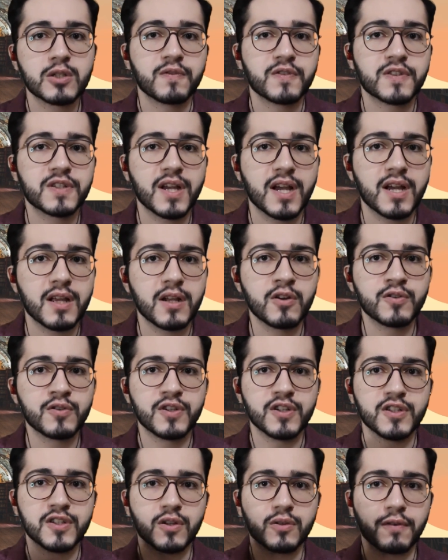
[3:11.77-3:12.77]
with
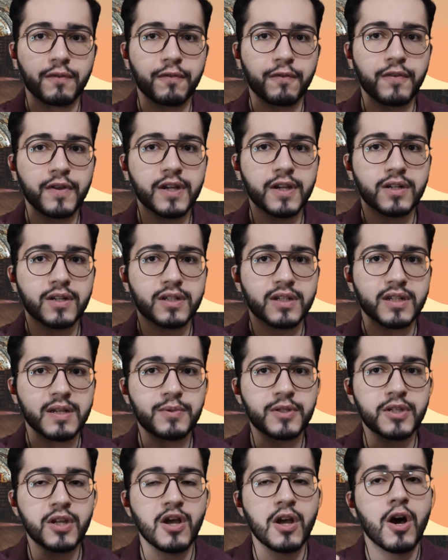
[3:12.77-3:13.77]
cyanosis on the
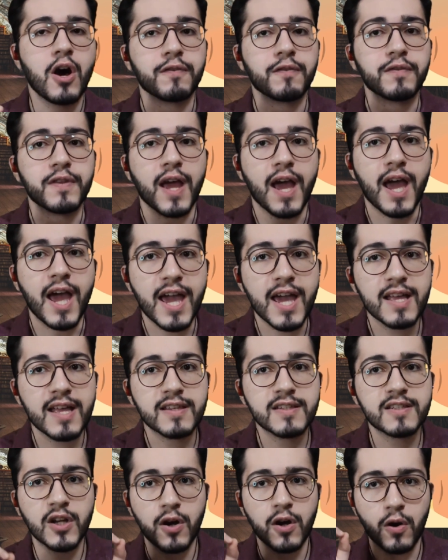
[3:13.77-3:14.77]
fingertips of the
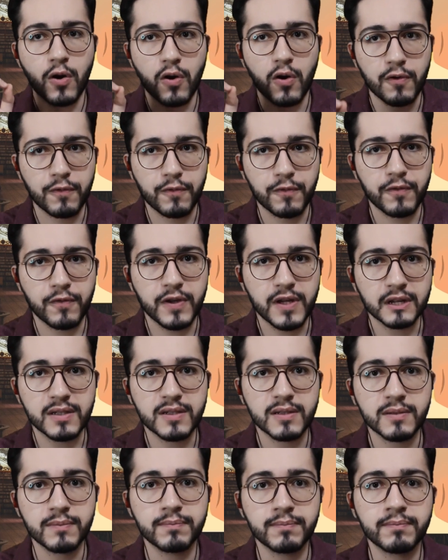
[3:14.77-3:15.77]
hands or
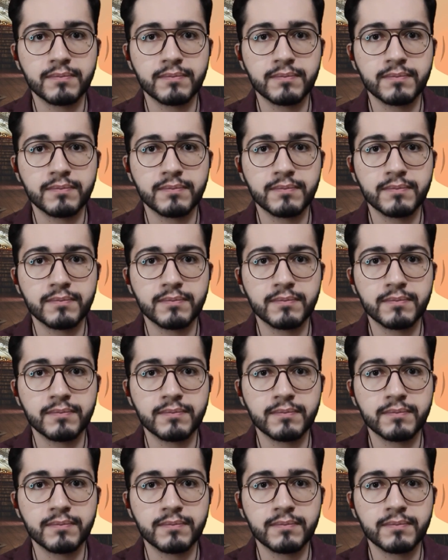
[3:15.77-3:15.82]
feet.